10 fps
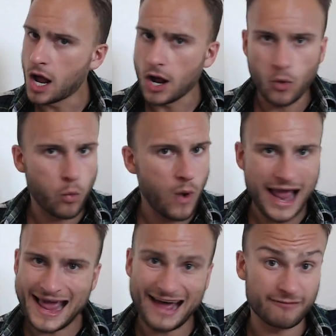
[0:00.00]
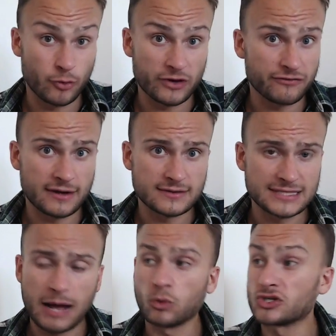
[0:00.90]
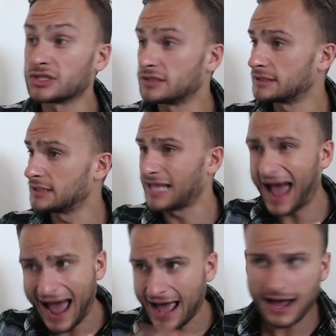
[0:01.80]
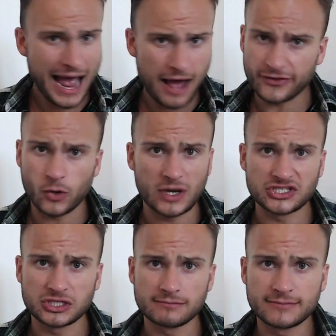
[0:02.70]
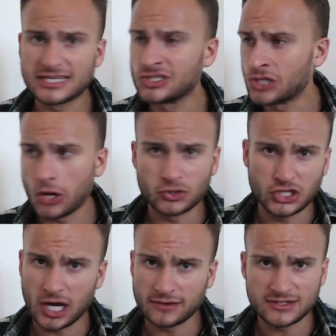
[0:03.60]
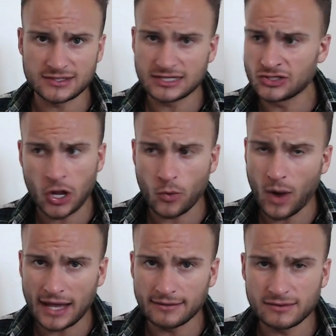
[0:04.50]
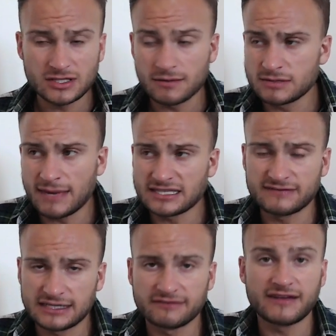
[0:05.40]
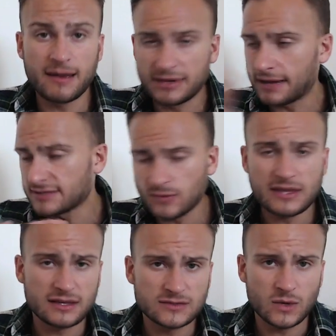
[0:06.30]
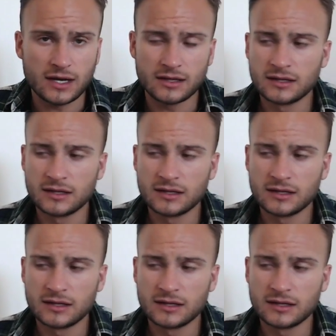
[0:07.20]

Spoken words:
way have boyfriends. That was out the question. There's no chance. There's no way. It was massively unfair, but that was the way things were.